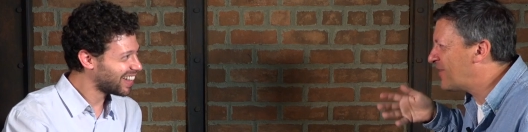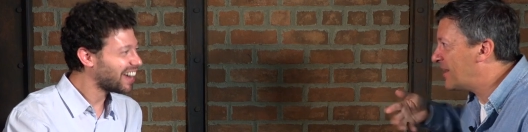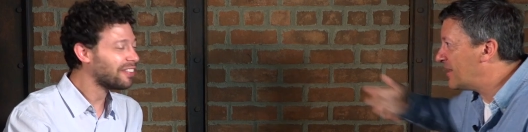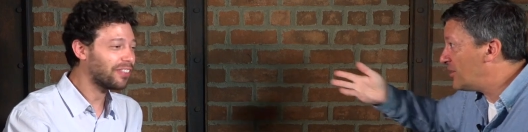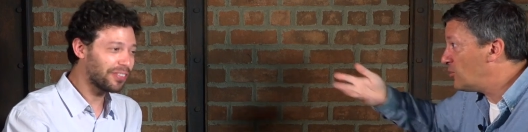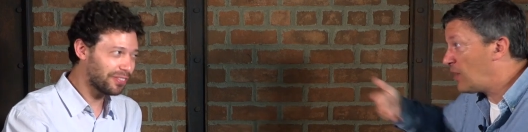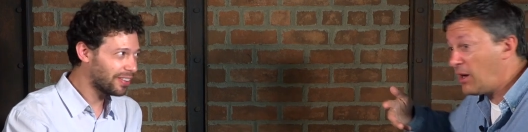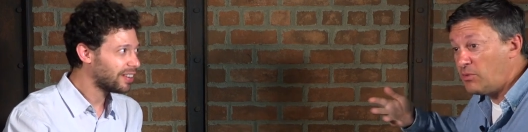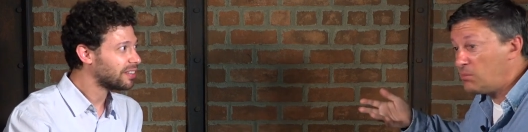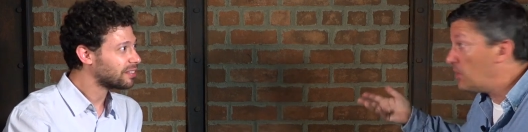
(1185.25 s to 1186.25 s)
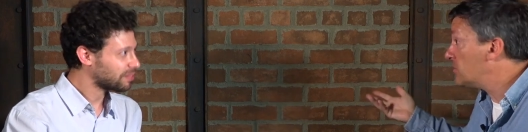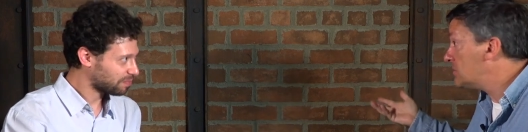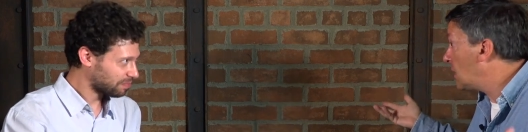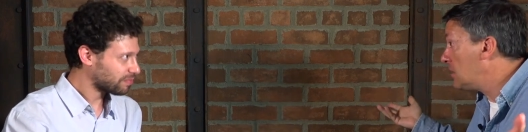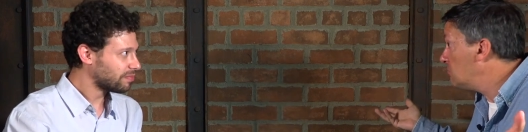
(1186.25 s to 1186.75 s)
Speaker 1: is fight? A and fair you and I would both
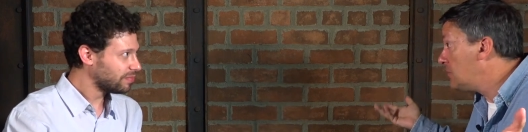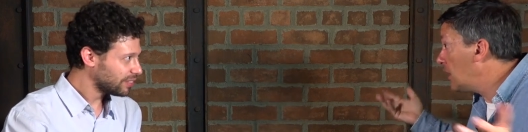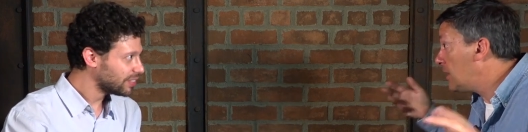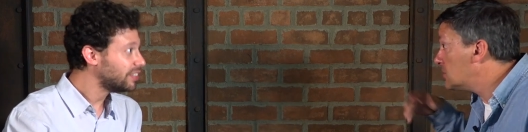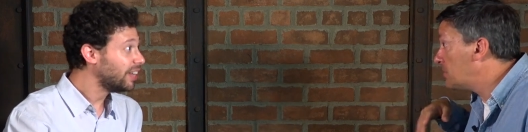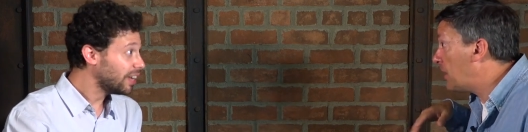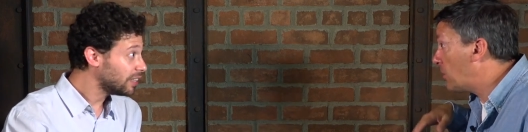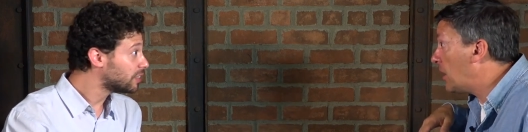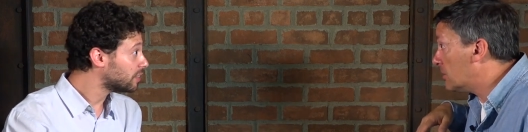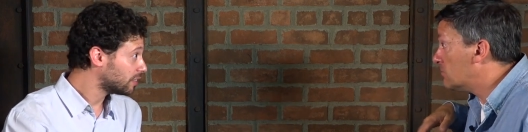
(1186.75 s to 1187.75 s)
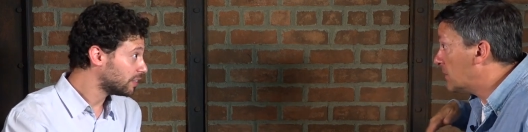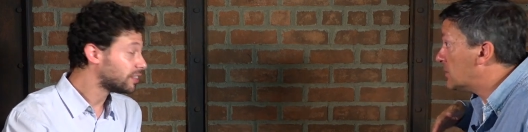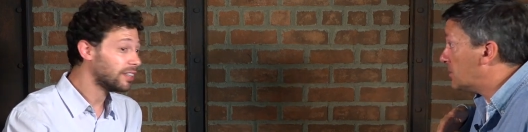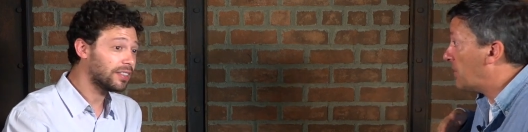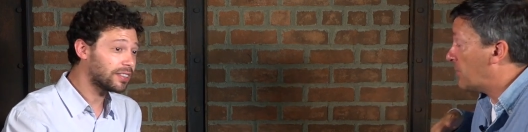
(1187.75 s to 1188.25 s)
say, yeah, it's yeah, about right. It's, it's,
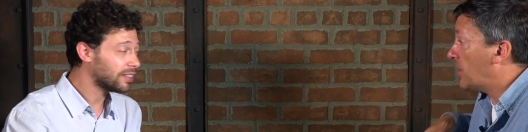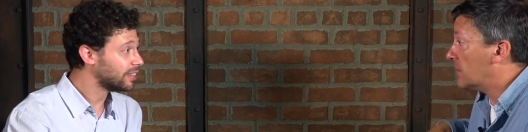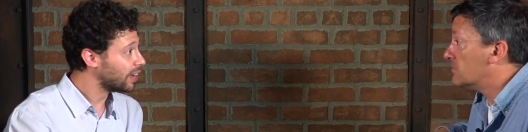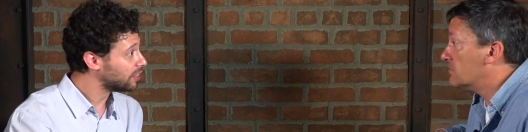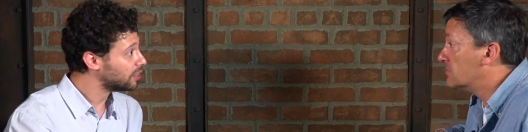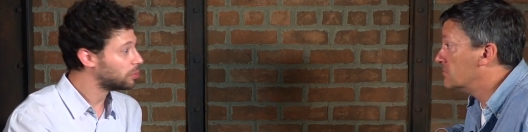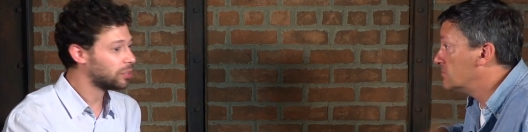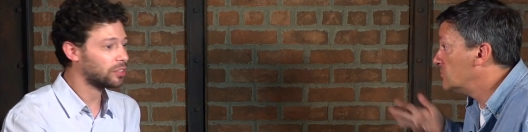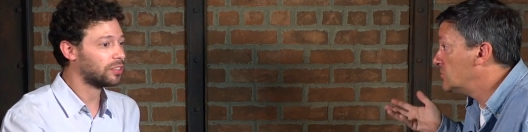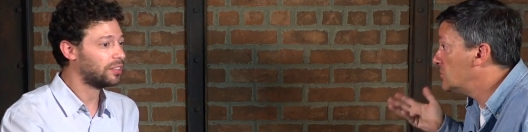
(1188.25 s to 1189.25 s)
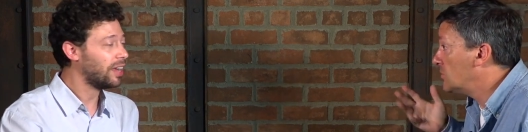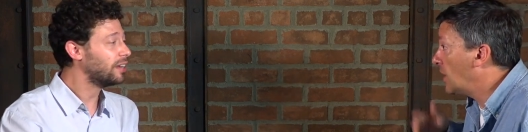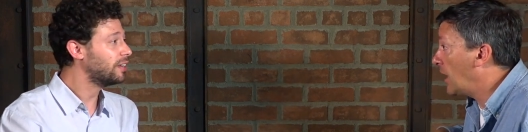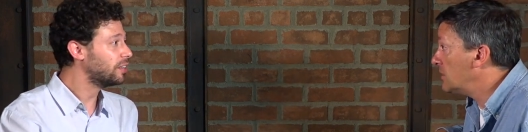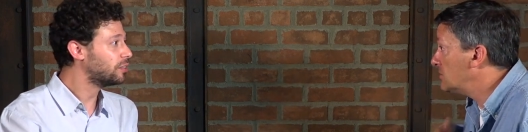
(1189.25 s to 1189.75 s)
That's about it's right. Exactly because they
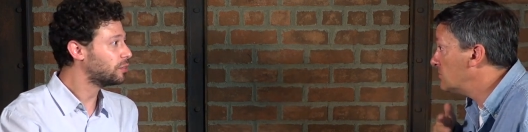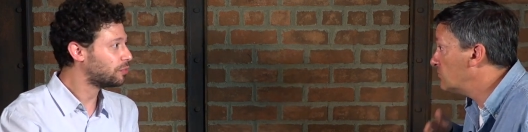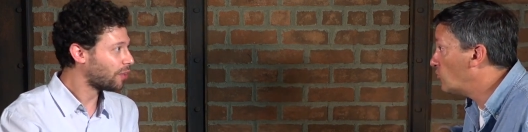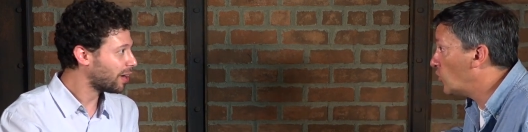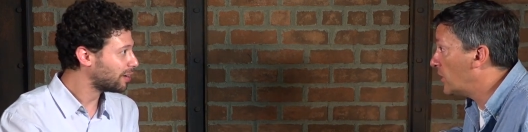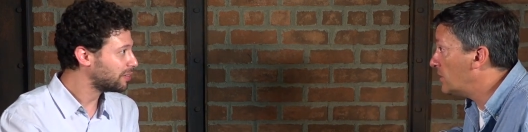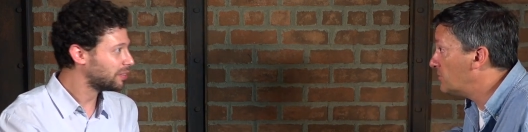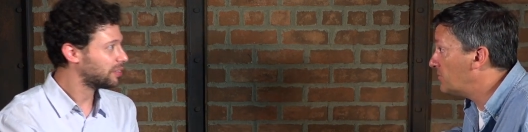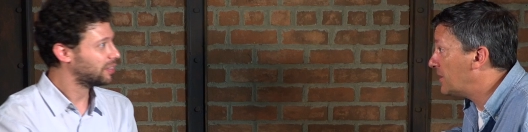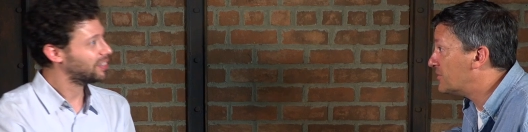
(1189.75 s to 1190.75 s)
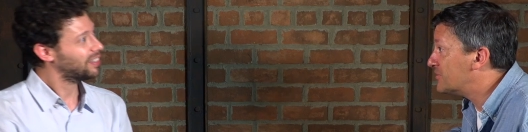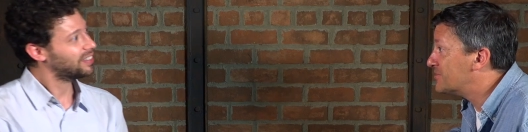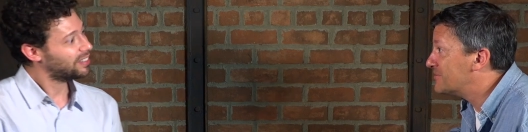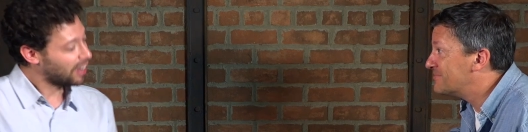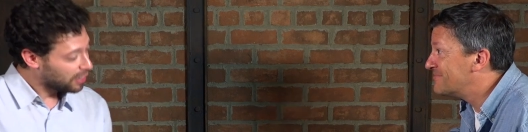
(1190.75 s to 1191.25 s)
need to find defenders.
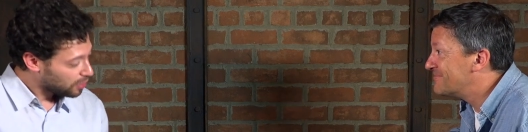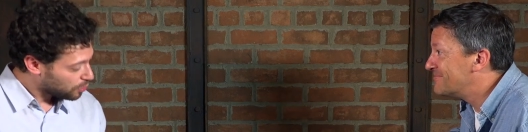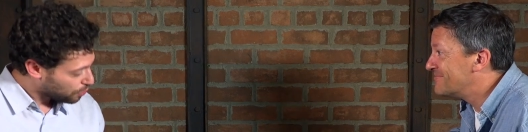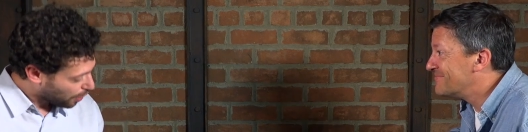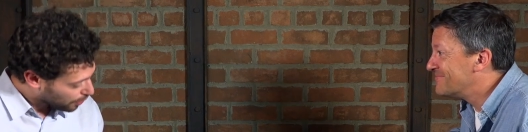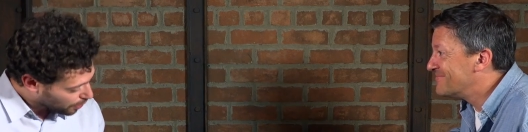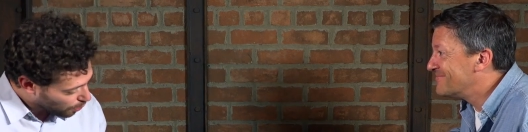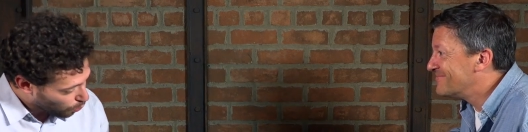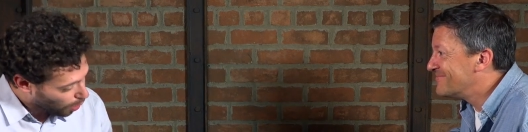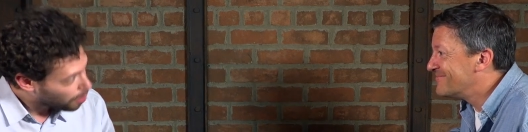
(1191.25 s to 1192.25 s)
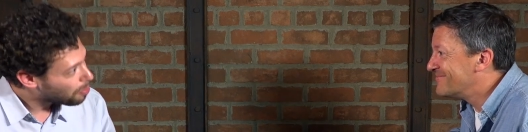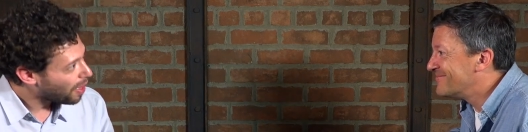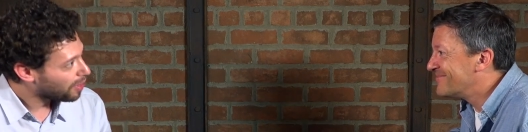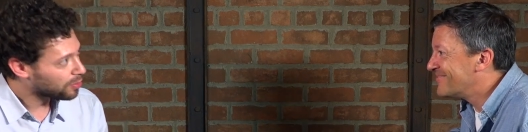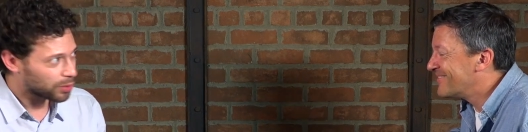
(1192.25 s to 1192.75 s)
Speaker 2: They need to find their one
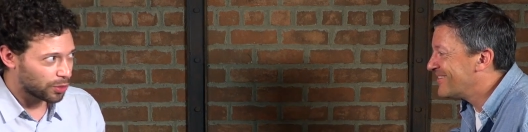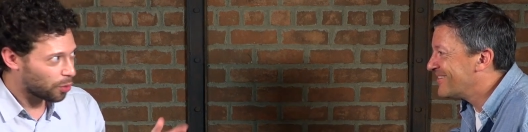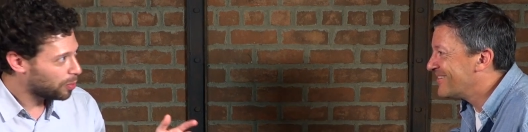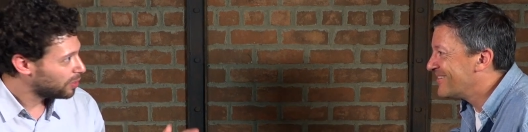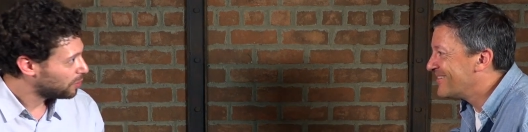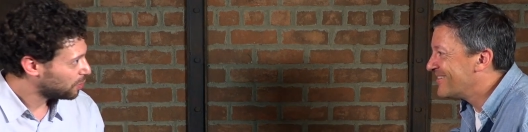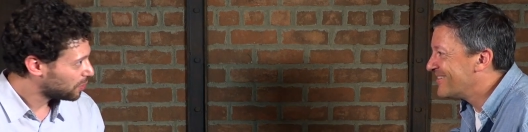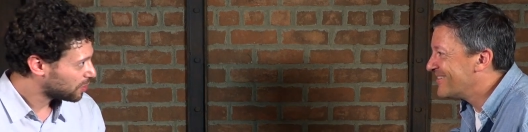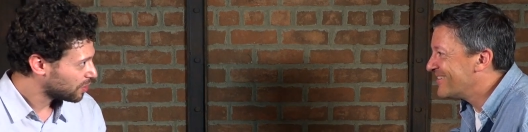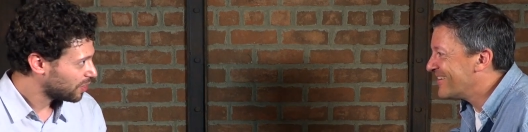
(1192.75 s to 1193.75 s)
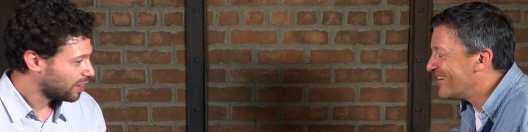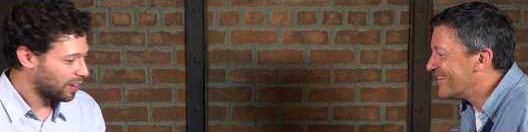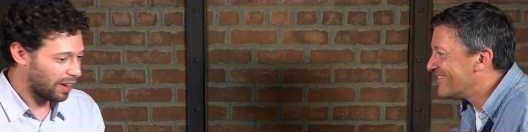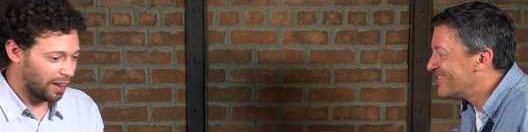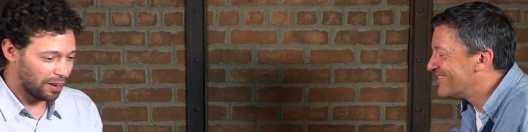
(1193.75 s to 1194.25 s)
path where nobody looks.
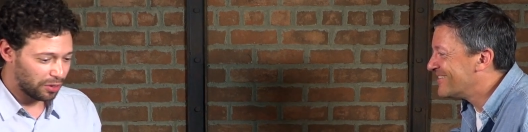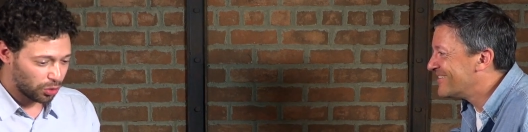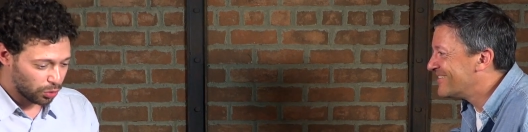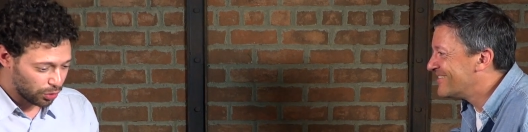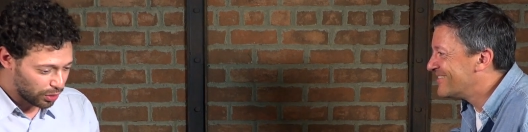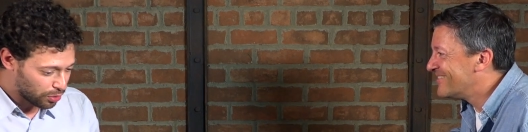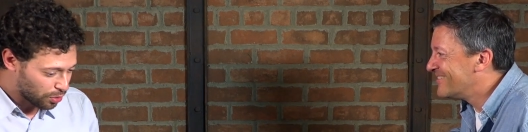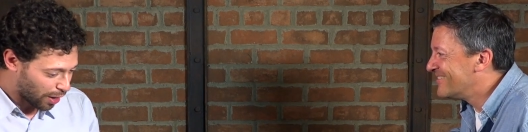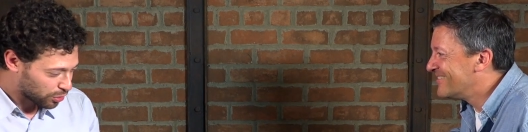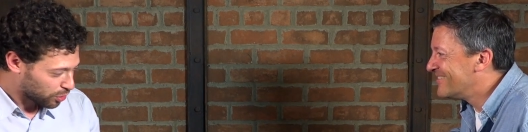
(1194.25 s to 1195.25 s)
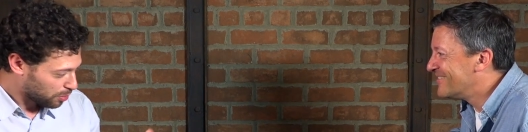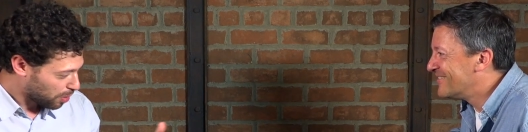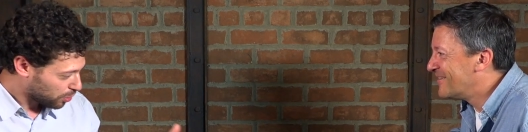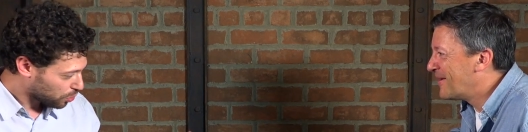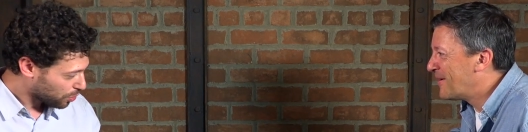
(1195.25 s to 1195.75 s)
Yeah. And you need to actually
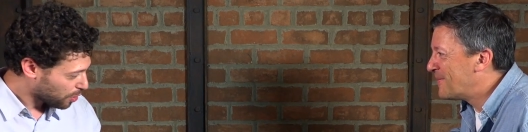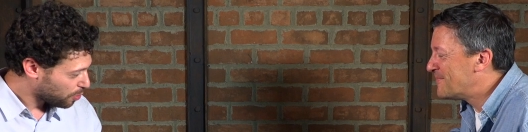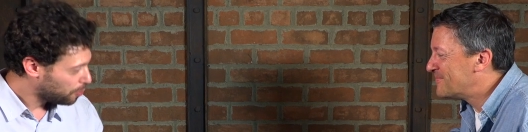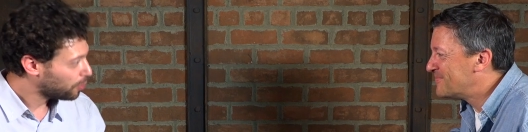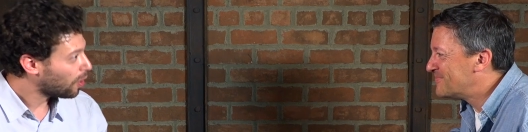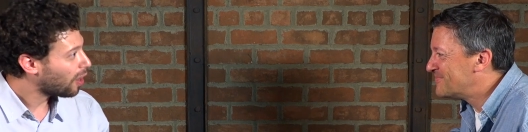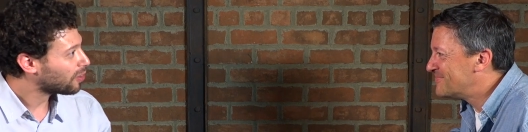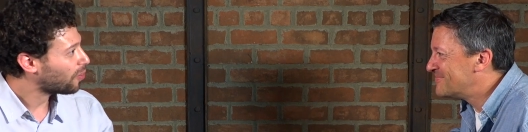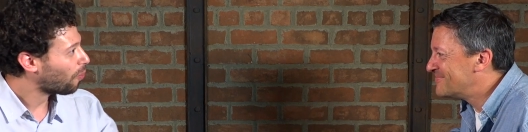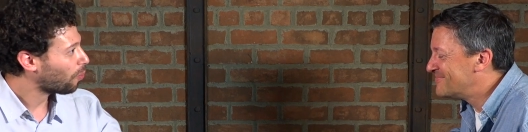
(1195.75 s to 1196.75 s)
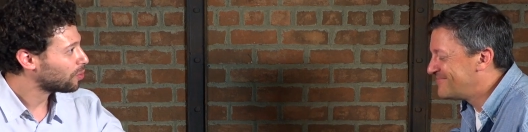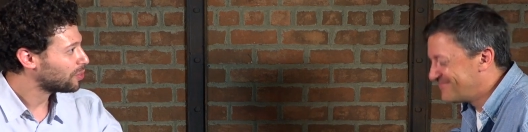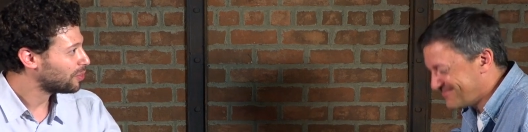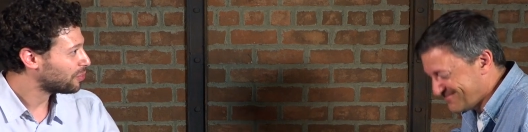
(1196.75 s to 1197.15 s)
make sure that you block all the